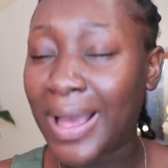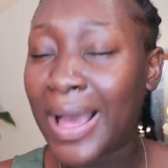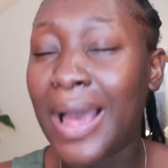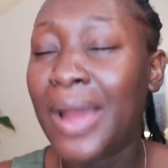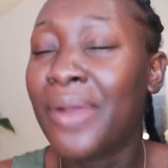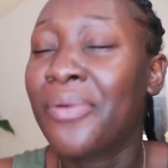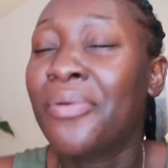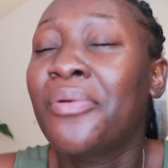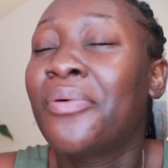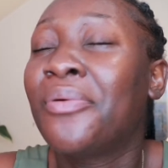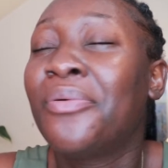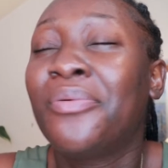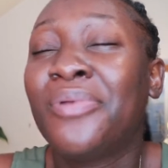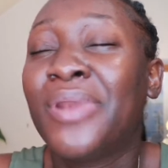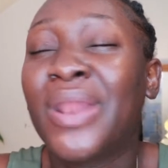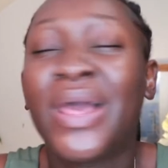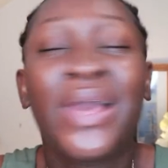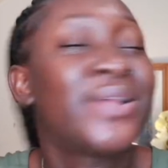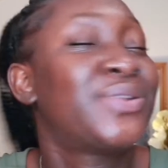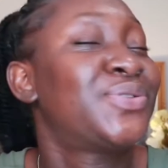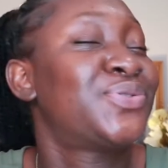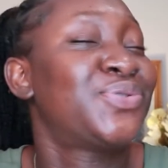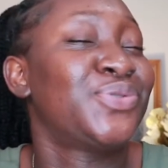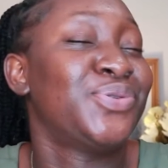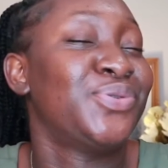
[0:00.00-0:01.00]
I don't know who
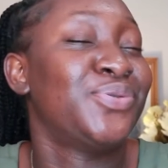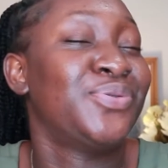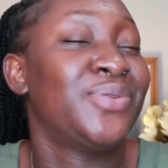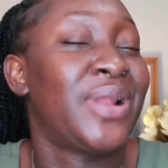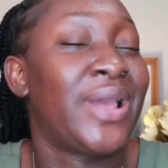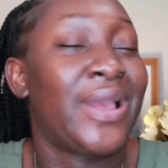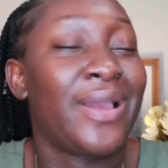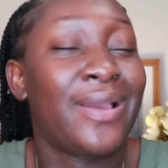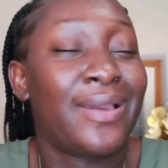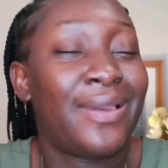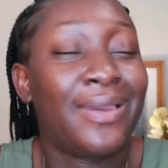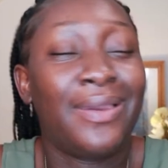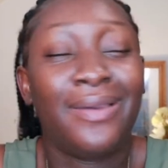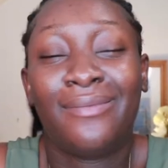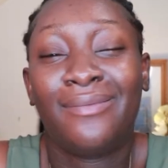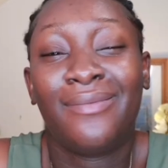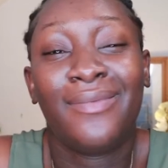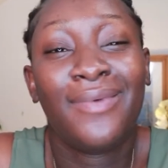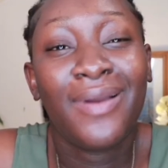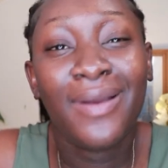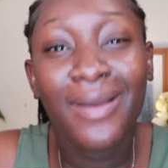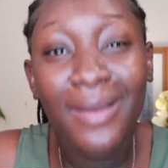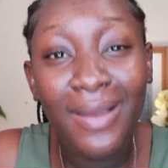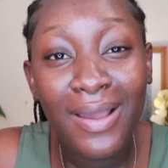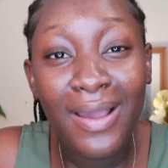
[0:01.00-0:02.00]
lied to you. Like,
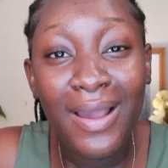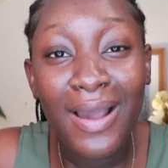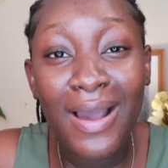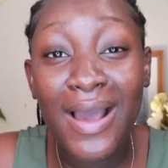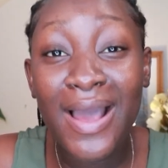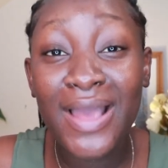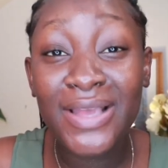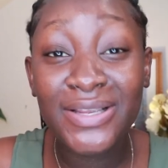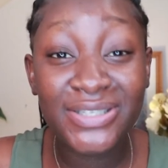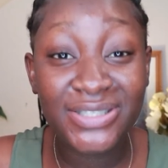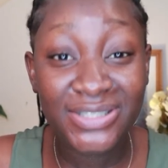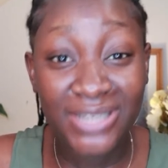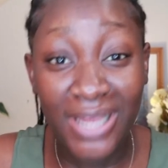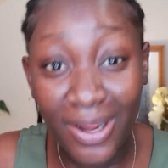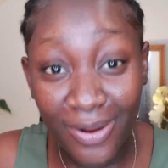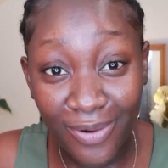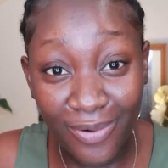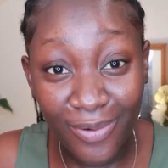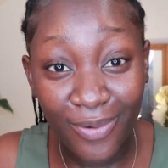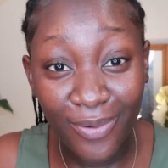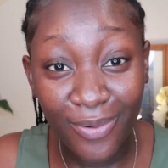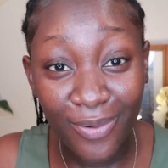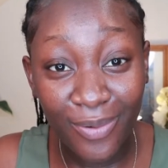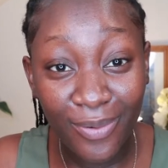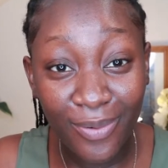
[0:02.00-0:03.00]

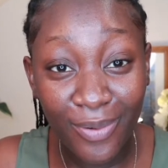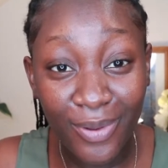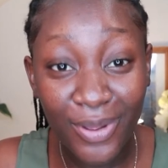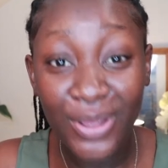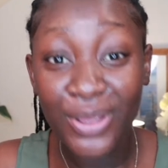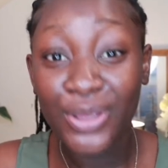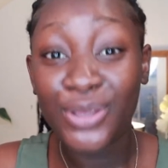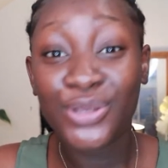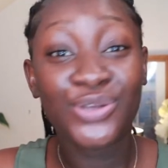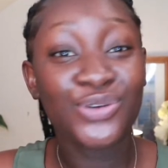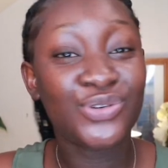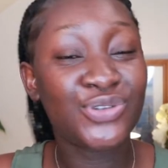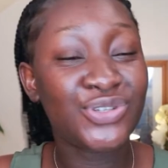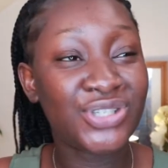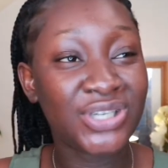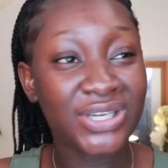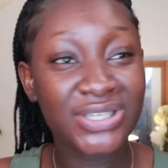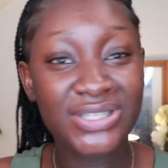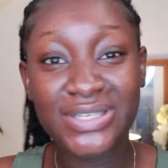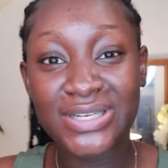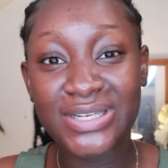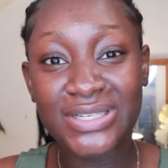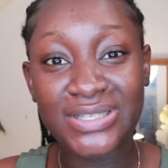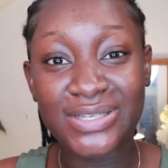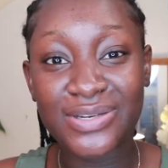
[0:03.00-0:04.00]
eyeshadow, you
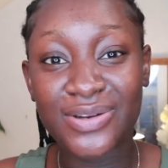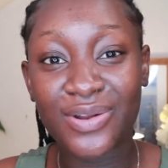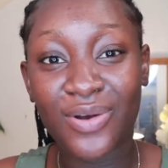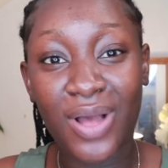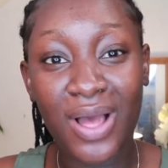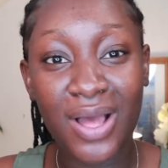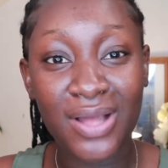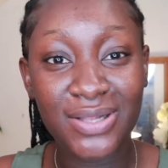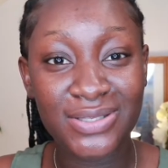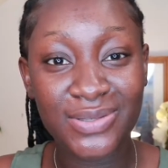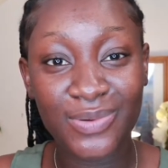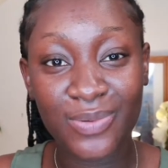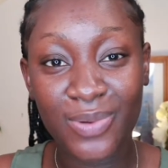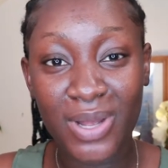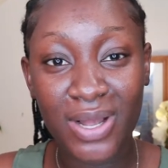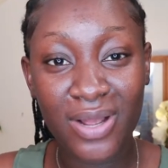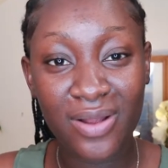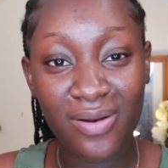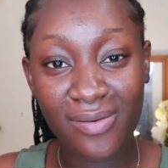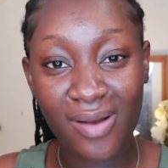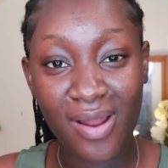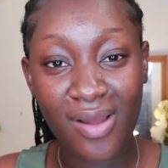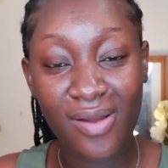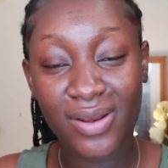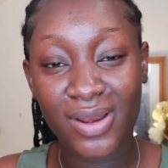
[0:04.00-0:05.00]
just need to know how to work
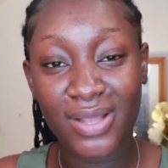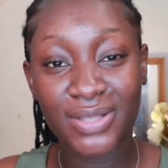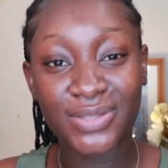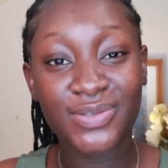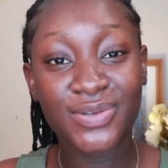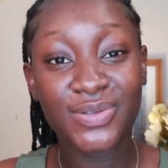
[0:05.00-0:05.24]
around it.